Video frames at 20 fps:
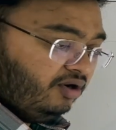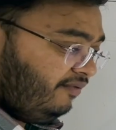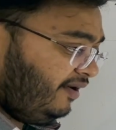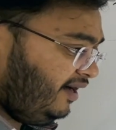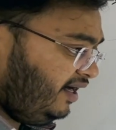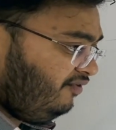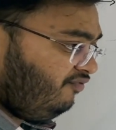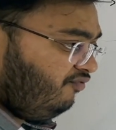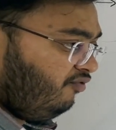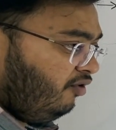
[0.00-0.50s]

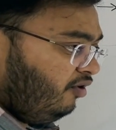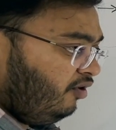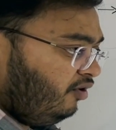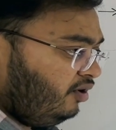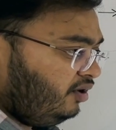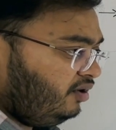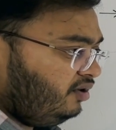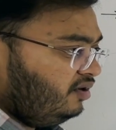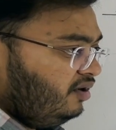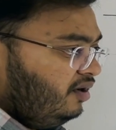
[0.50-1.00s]

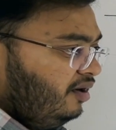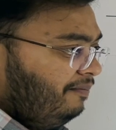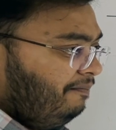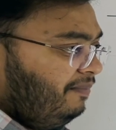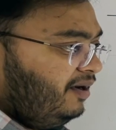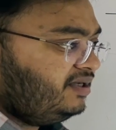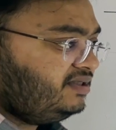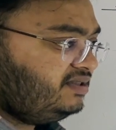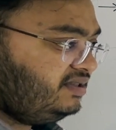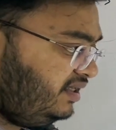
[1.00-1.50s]
24
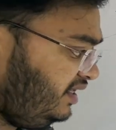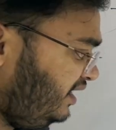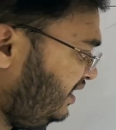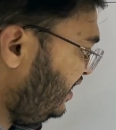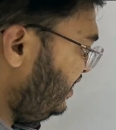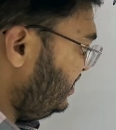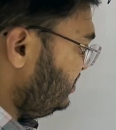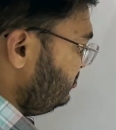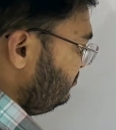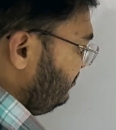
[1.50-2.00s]
plus 3, that is